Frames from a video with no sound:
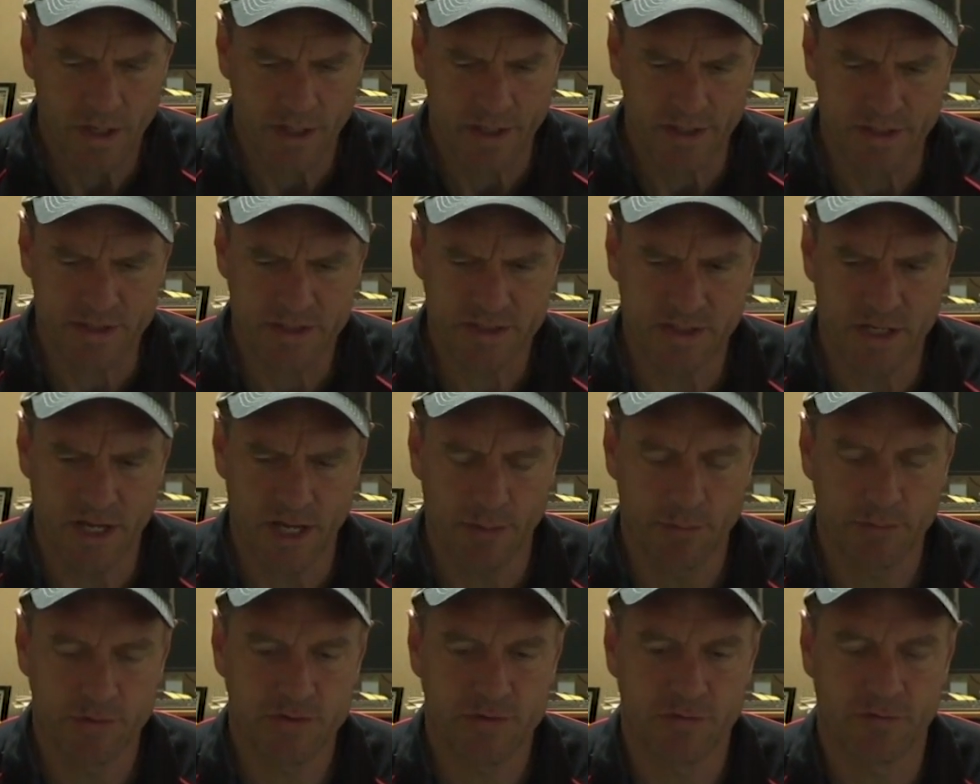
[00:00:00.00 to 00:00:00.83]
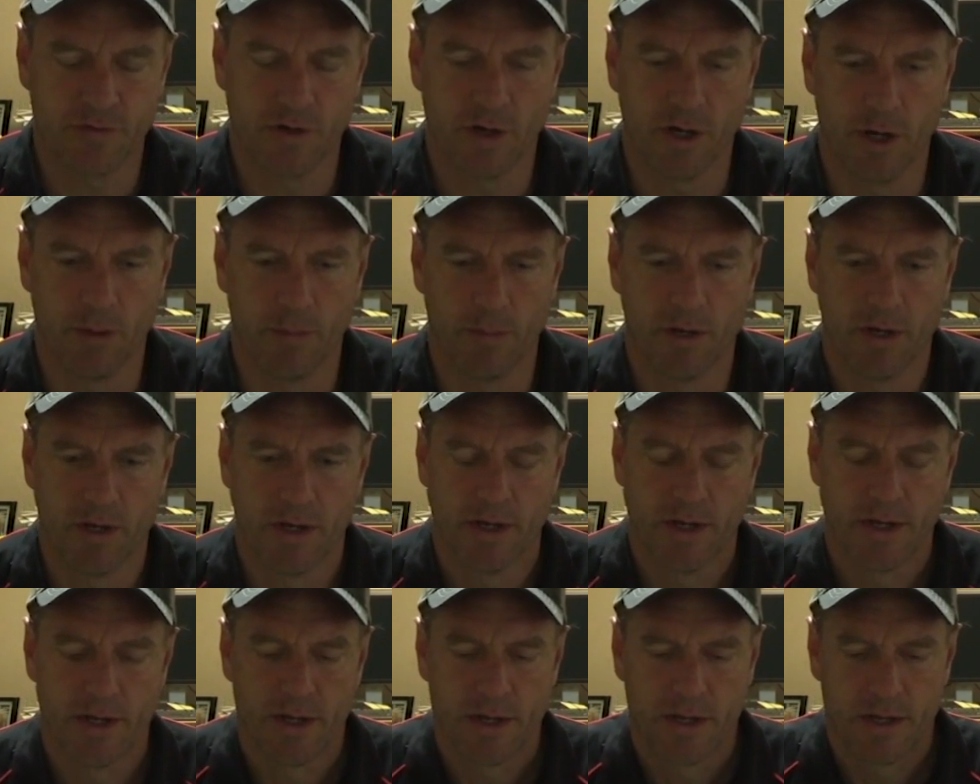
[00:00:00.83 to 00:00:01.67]
It stems from
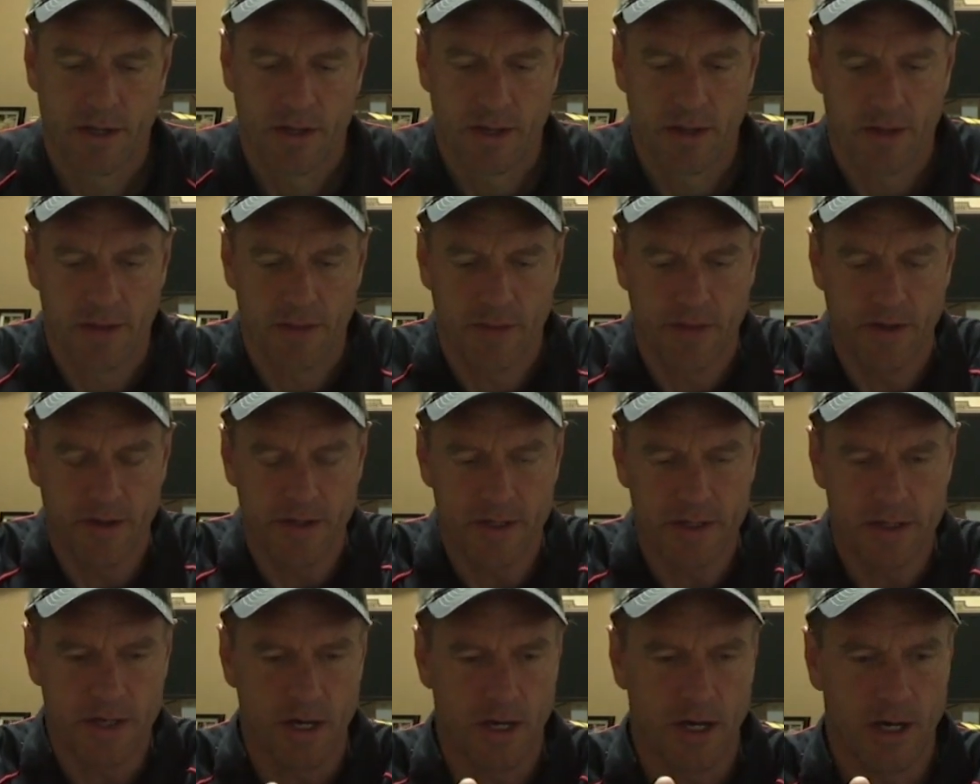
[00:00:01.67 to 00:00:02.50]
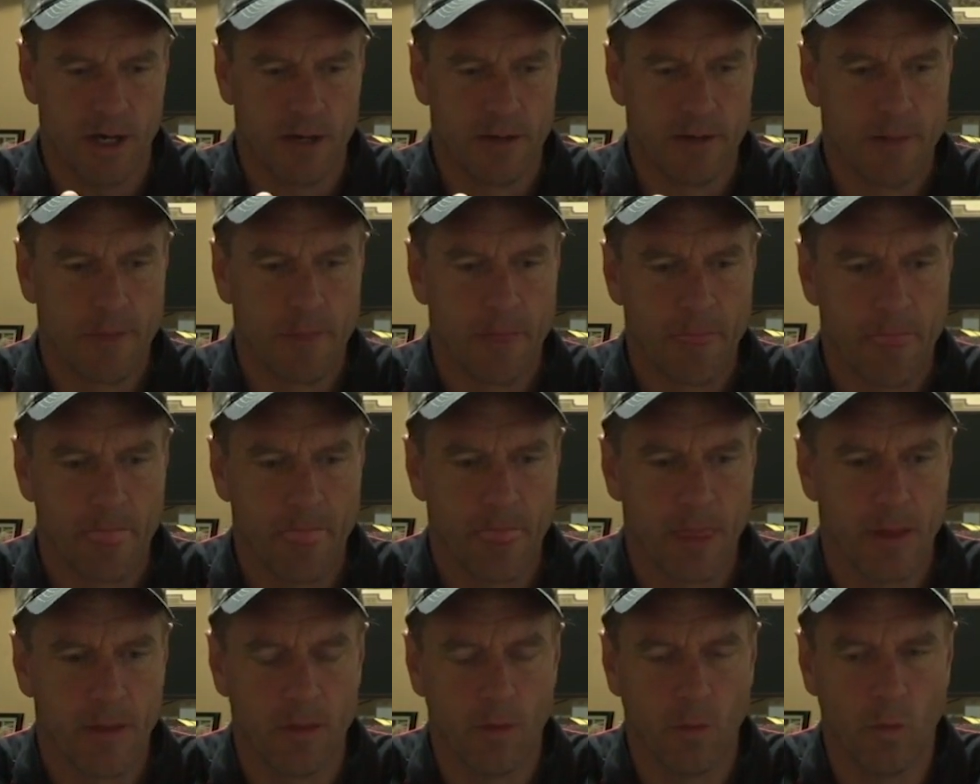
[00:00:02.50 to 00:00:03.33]
the
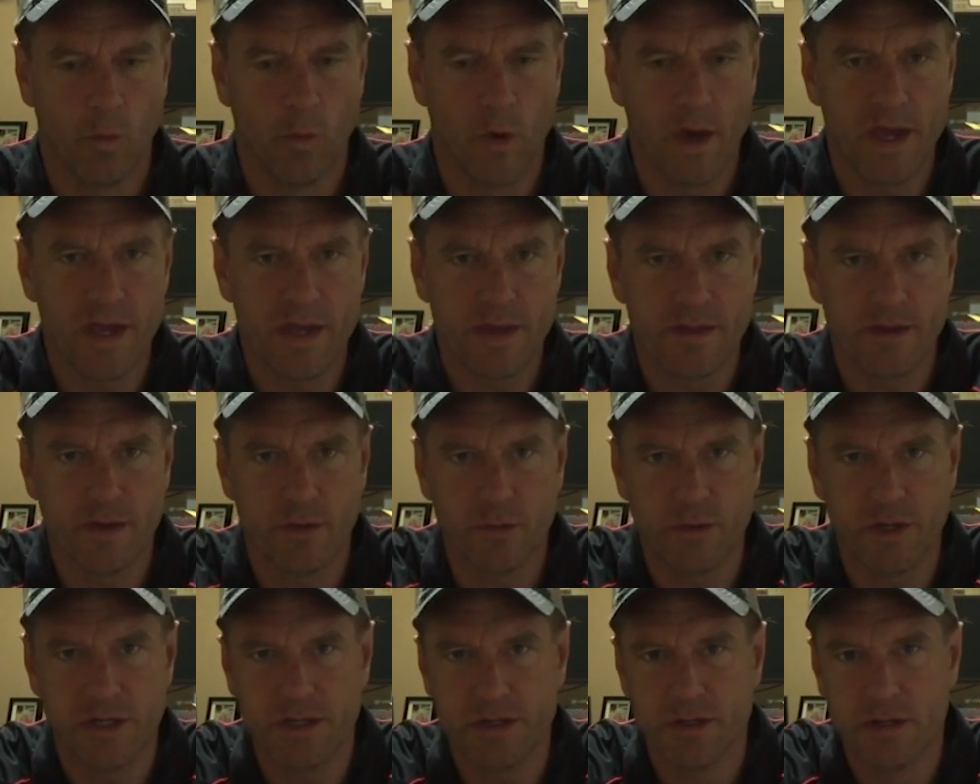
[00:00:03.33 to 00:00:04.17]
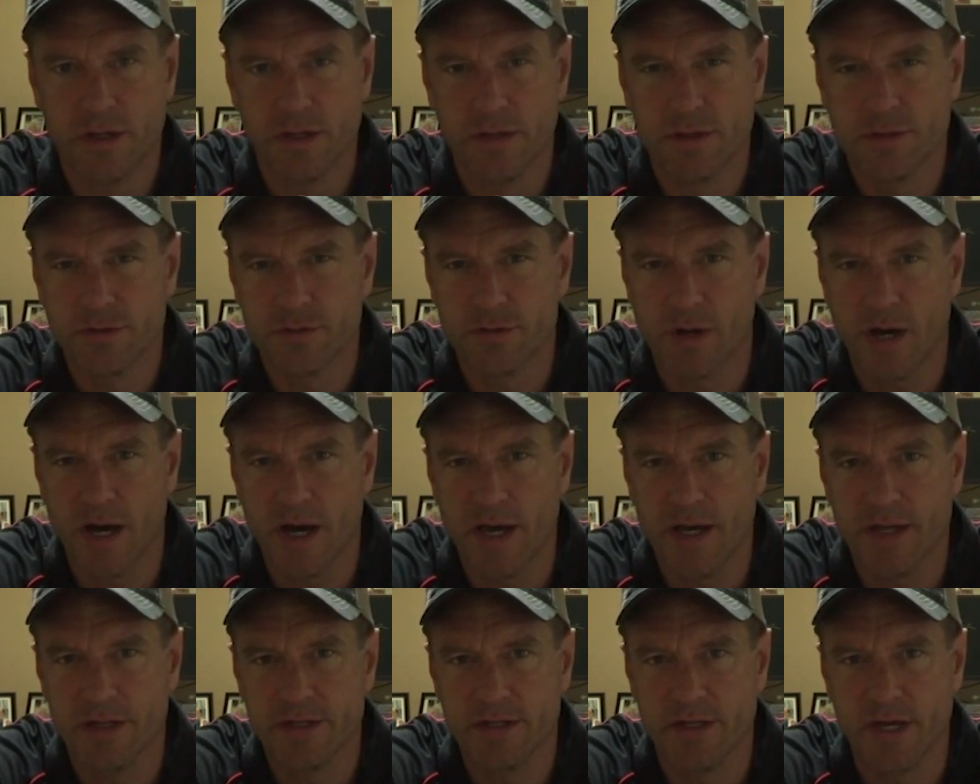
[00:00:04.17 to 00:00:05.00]
way that we
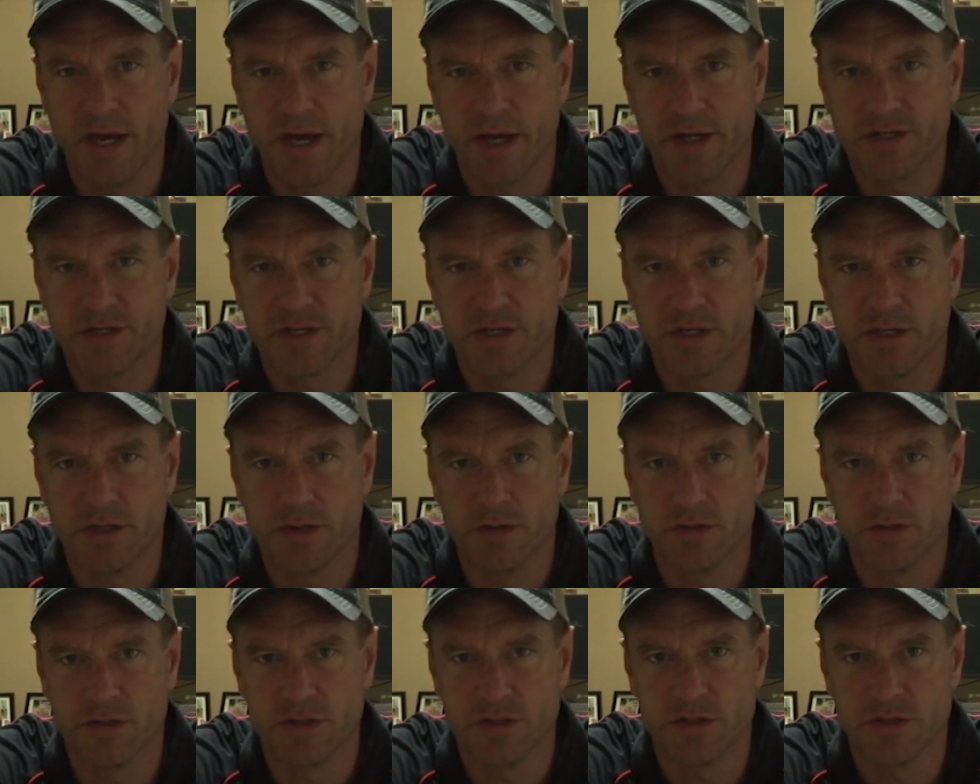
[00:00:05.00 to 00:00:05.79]
try to execute the